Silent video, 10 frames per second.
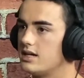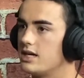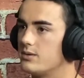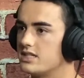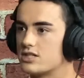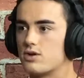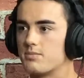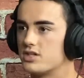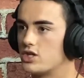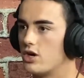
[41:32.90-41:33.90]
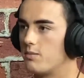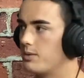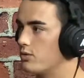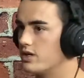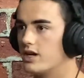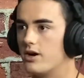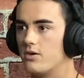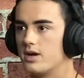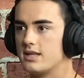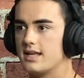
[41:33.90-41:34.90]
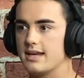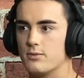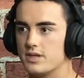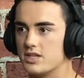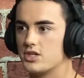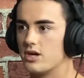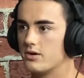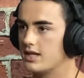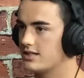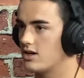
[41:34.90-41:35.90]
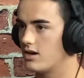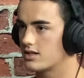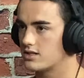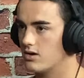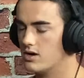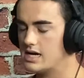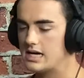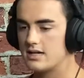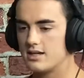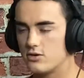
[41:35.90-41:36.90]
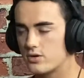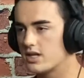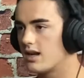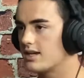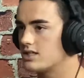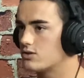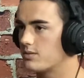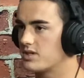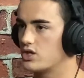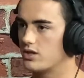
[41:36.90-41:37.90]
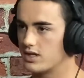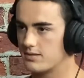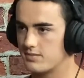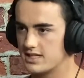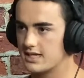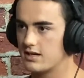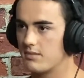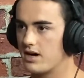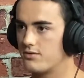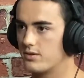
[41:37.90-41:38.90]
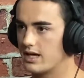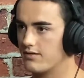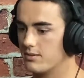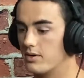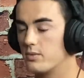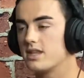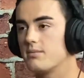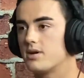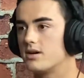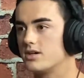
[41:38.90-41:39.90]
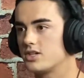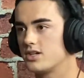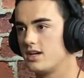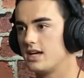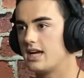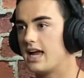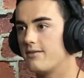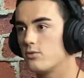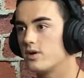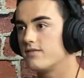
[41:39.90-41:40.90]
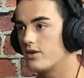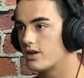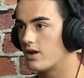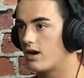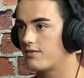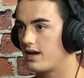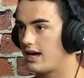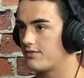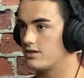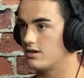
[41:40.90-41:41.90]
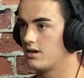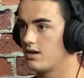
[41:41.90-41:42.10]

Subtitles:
It would disrupt the show. People would know they didn't win the show and they'd talk. So in order to not disrupt the show, they send them off, whatever. But when they merge, everyone voted off after